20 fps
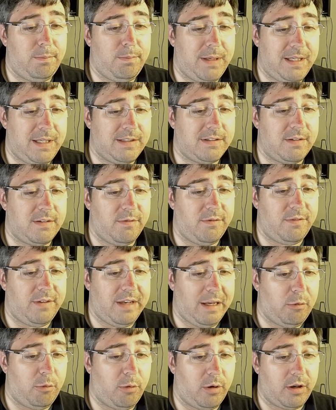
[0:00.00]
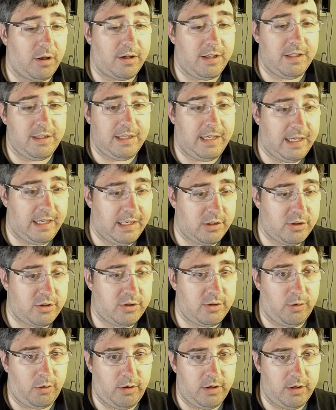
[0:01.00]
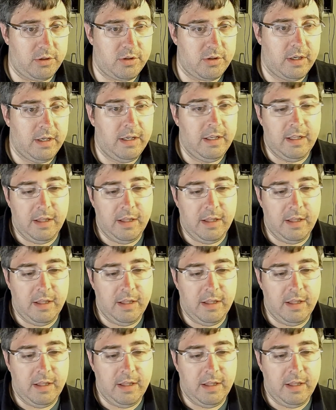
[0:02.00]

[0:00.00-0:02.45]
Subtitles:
piece of network attached storage.